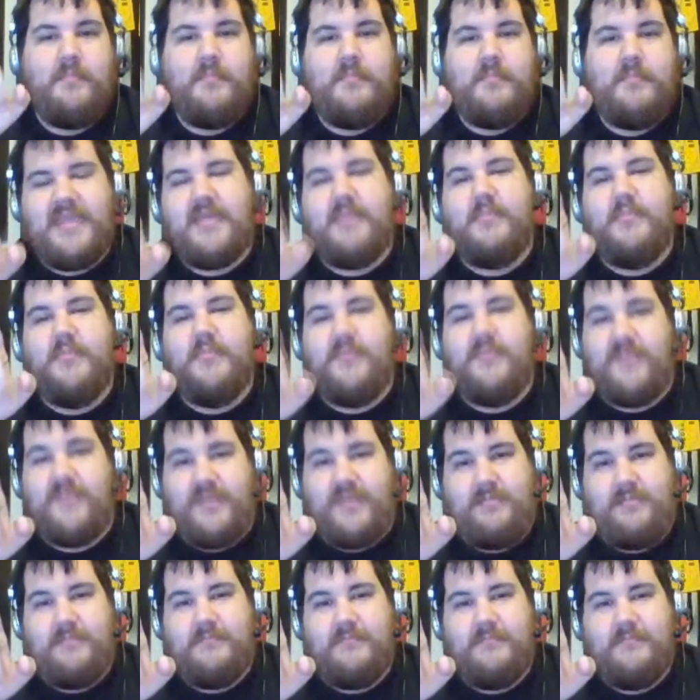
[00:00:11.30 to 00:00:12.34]
Make a movie.
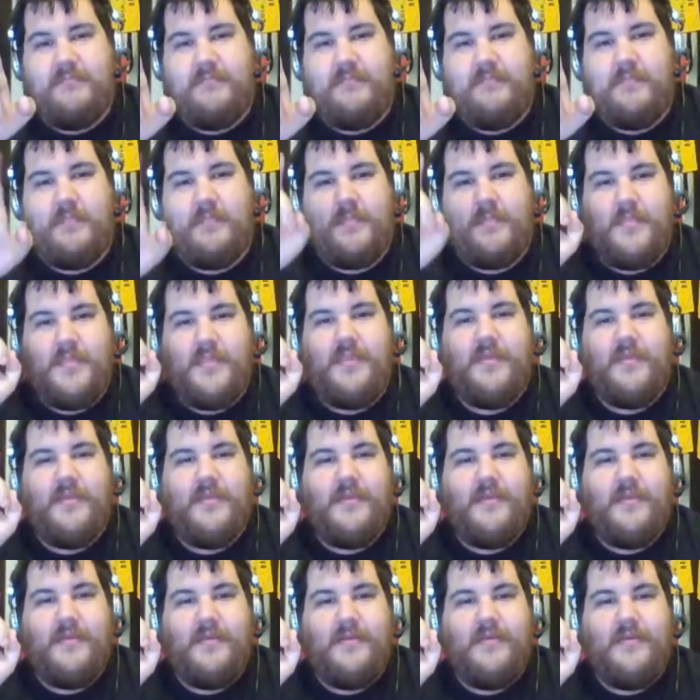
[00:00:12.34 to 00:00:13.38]
Even
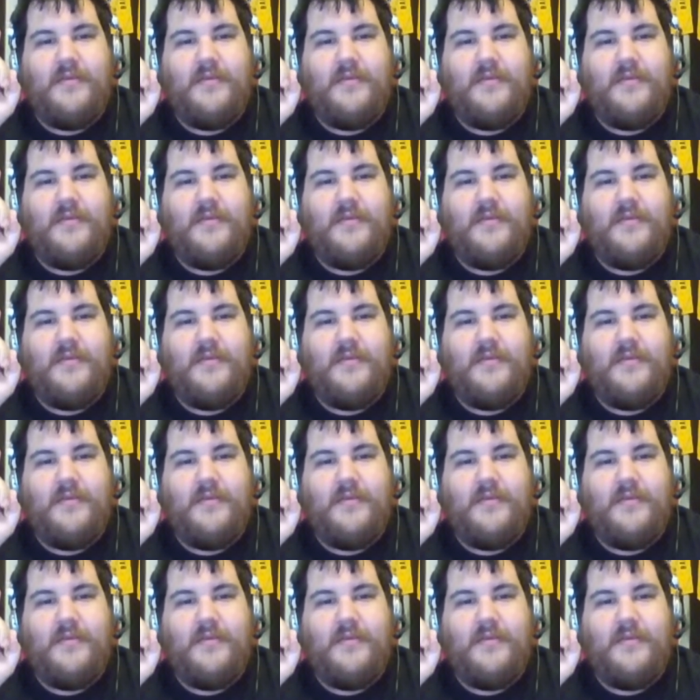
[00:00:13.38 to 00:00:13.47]
then, you're